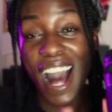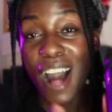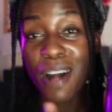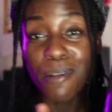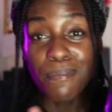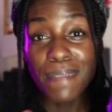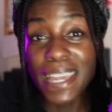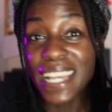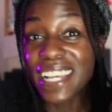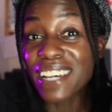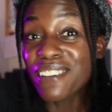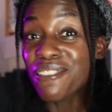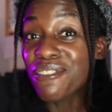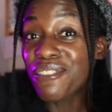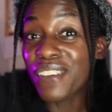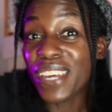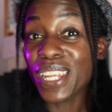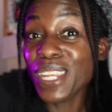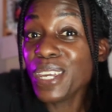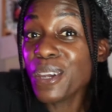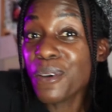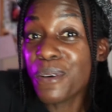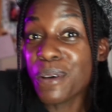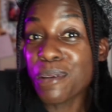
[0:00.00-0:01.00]
I'll make a
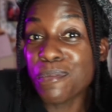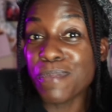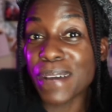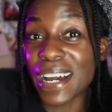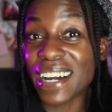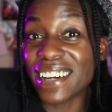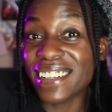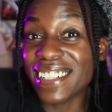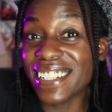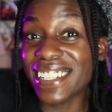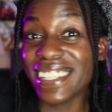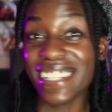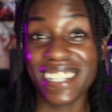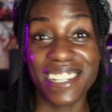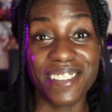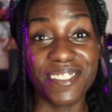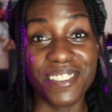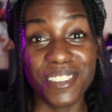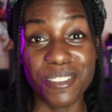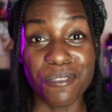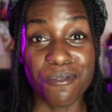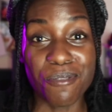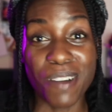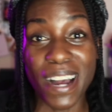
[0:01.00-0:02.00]
video about it
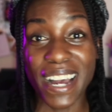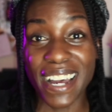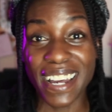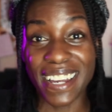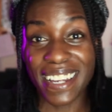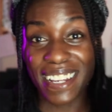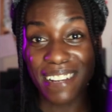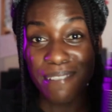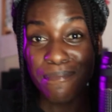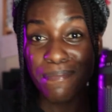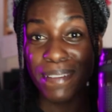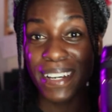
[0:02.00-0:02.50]
if you want,